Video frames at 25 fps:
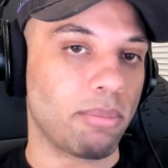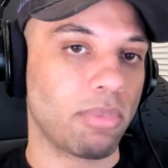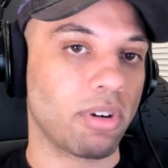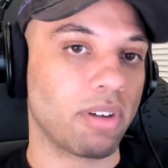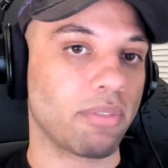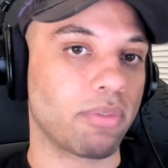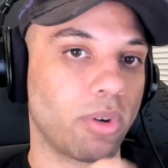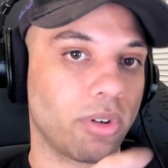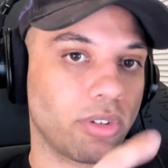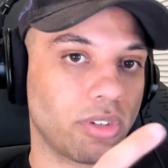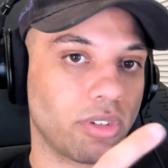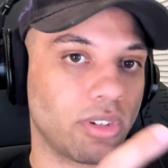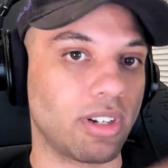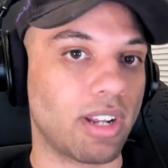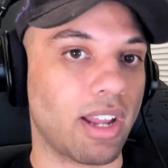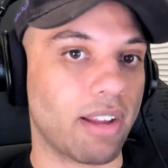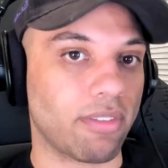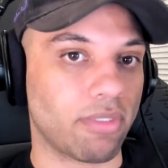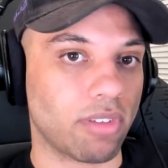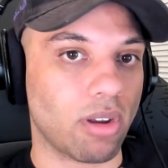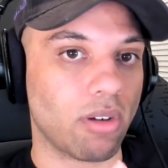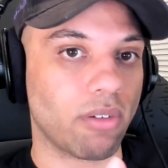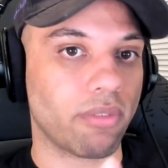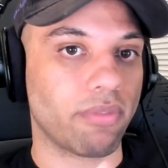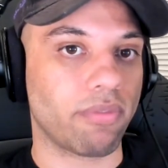But of course, you'd have
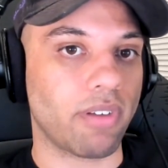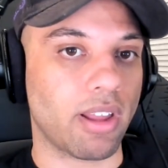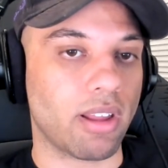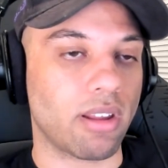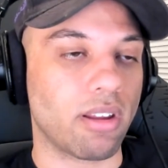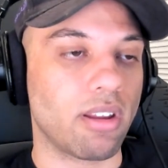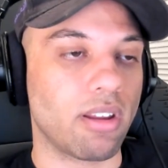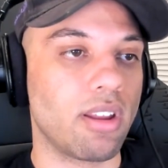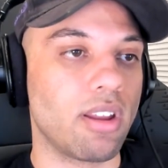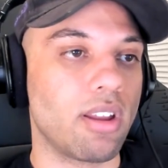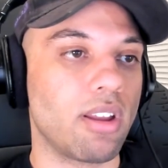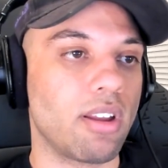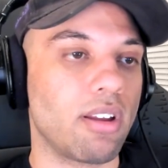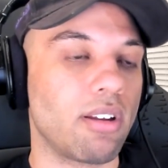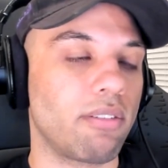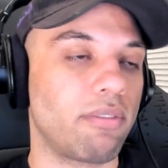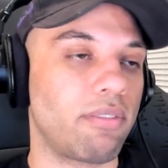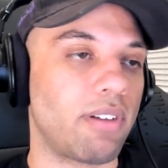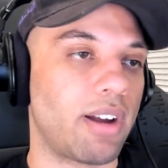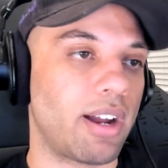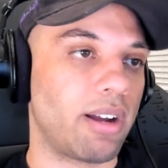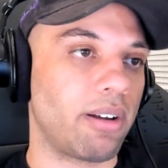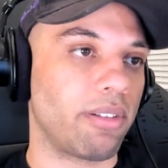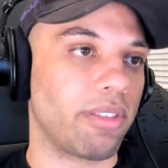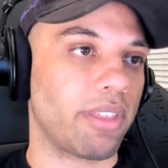to go
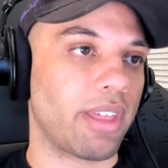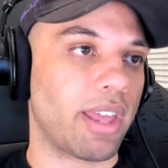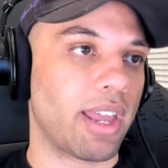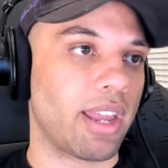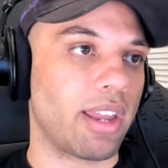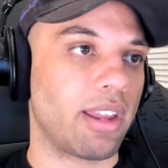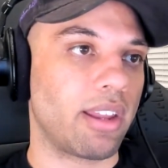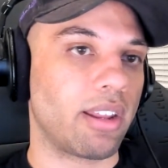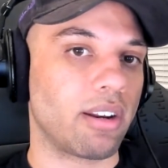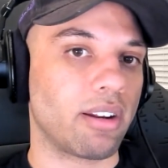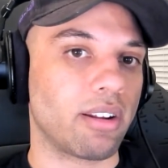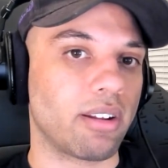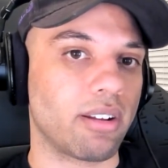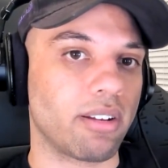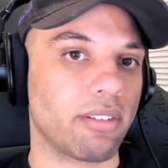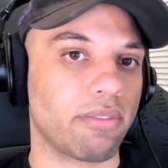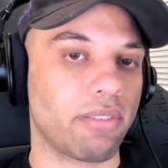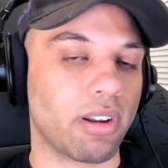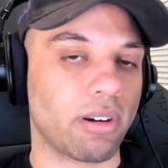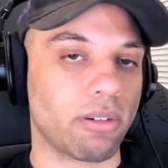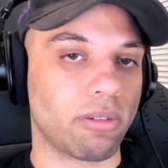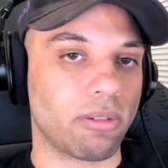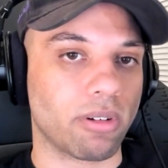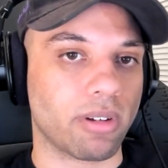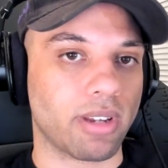file that in a
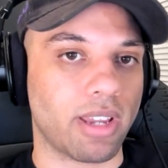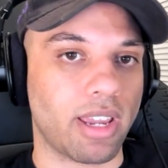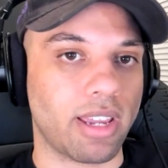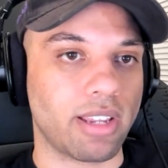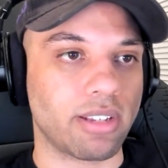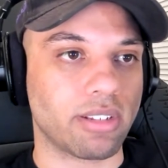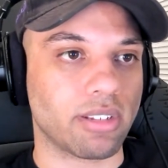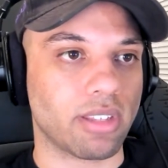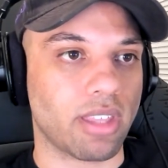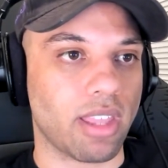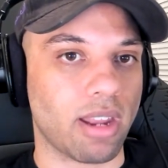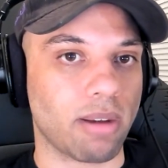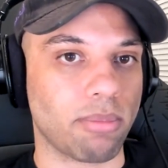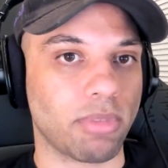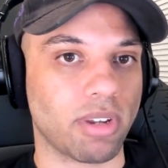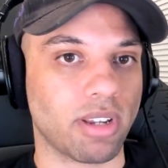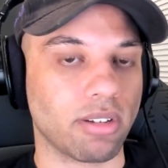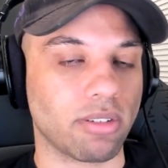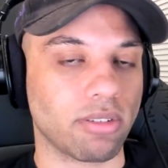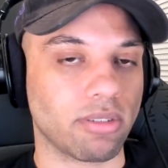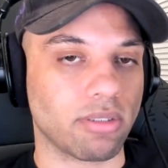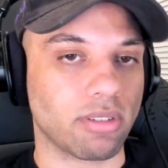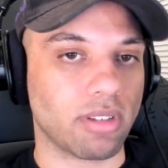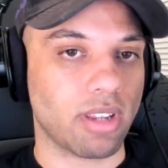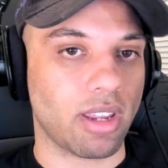federal case then,
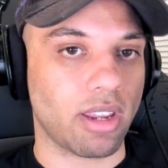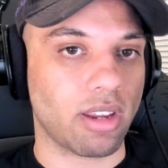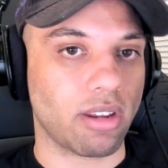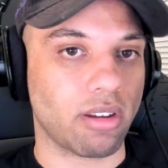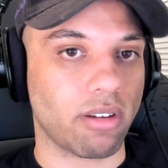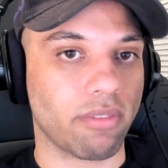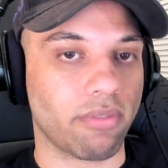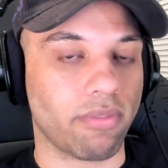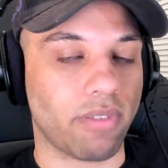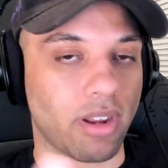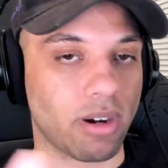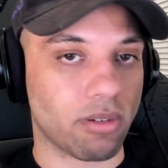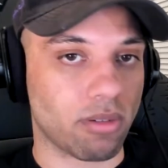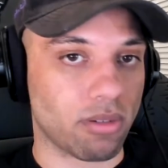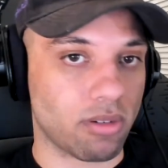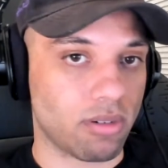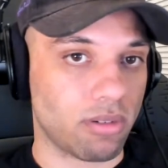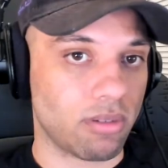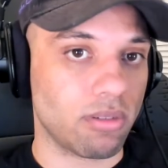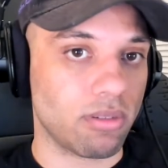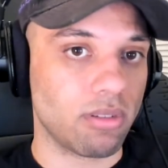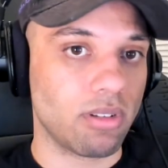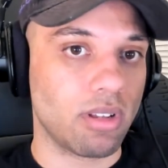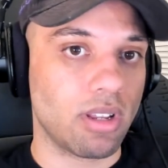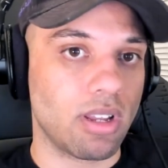because you're saying your
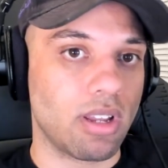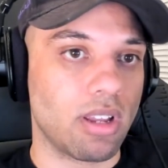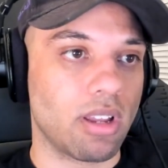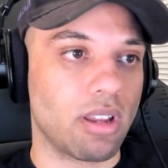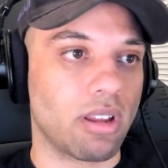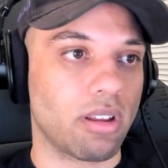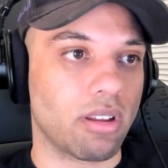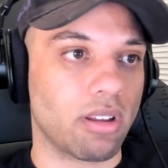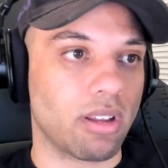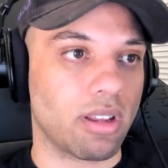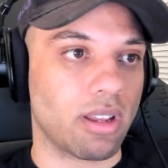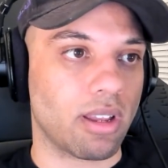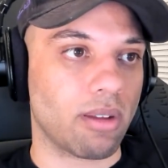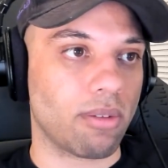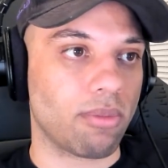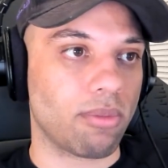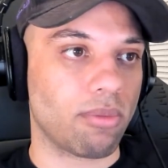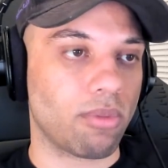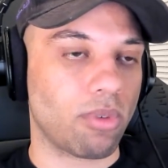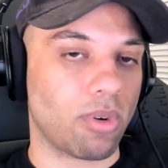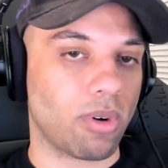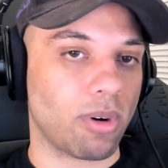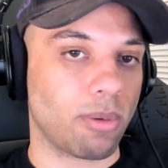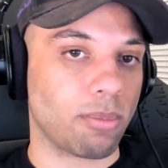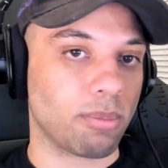federal,
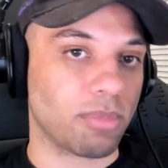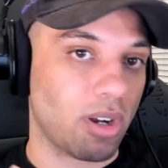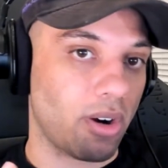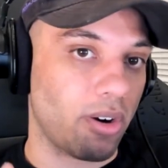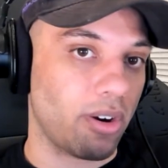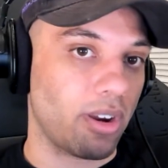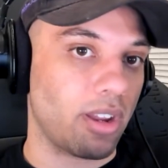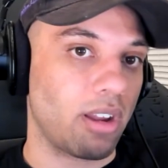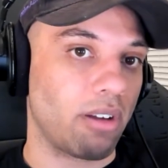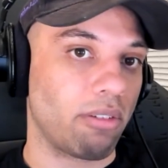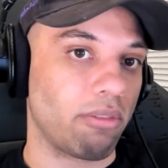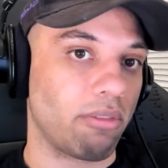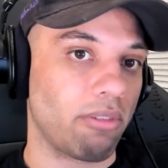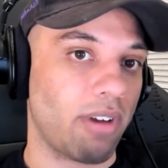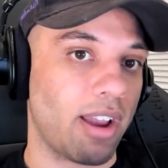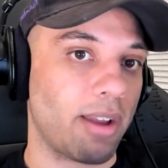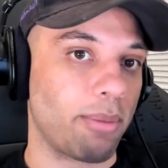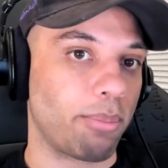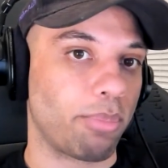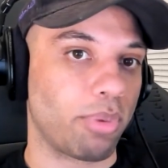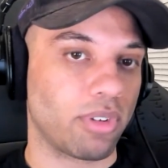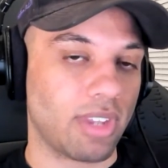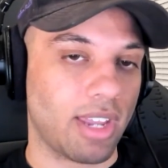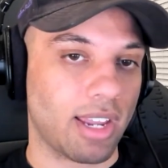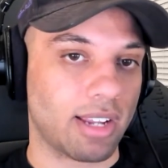or I'm sorry, a
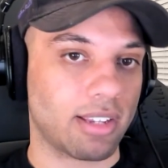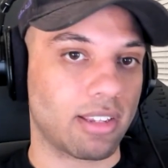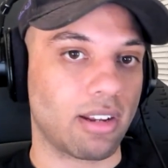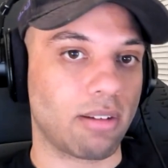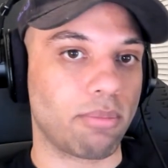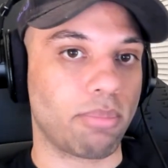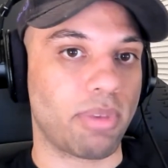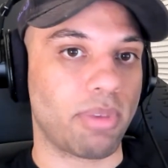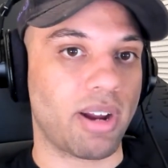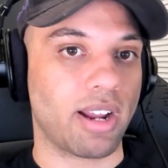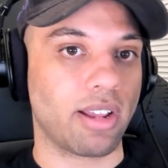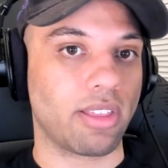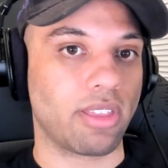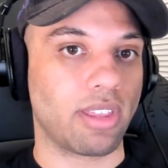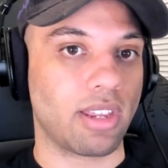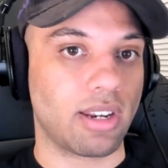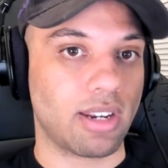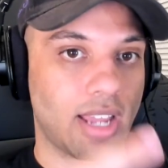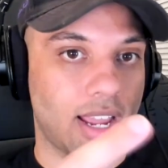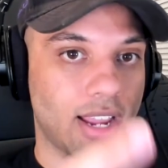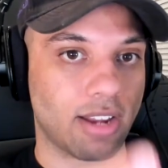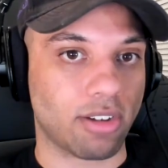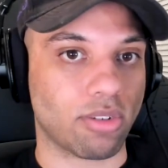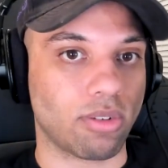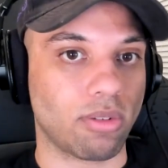right protected by the
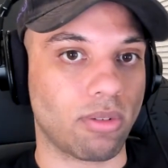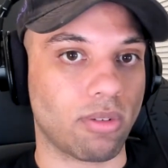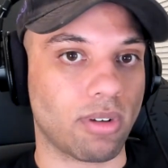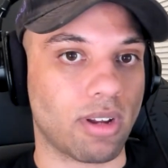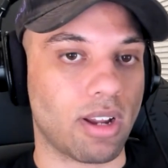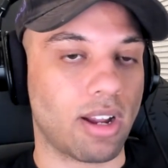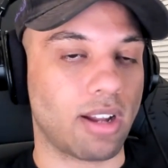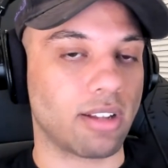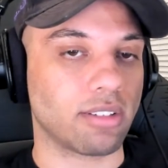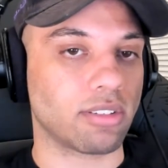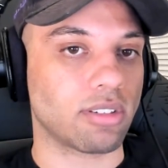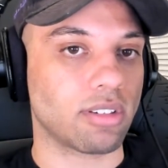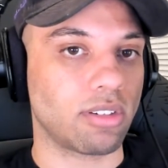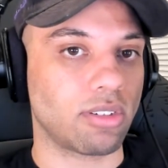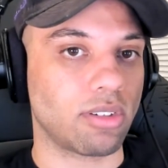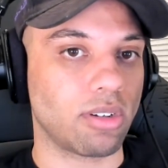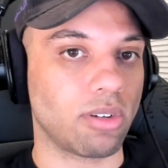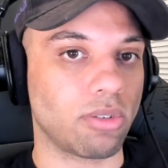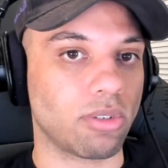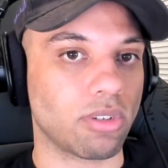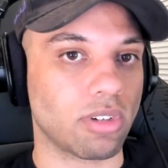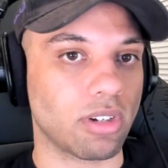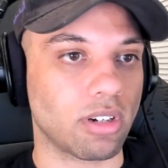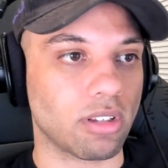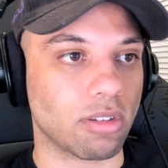national
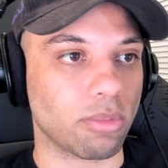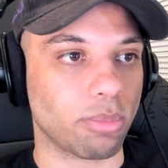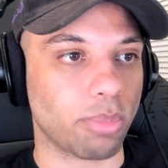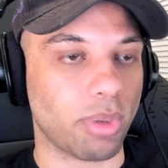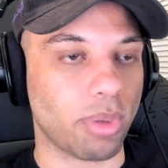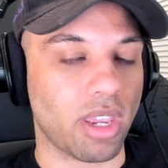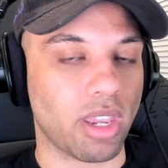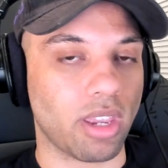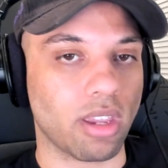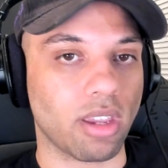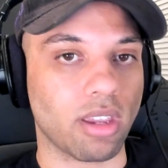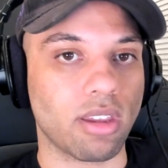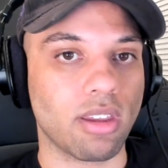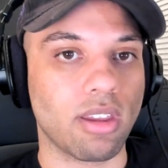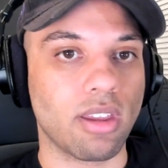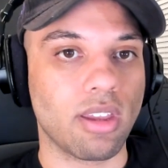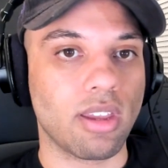constitution is being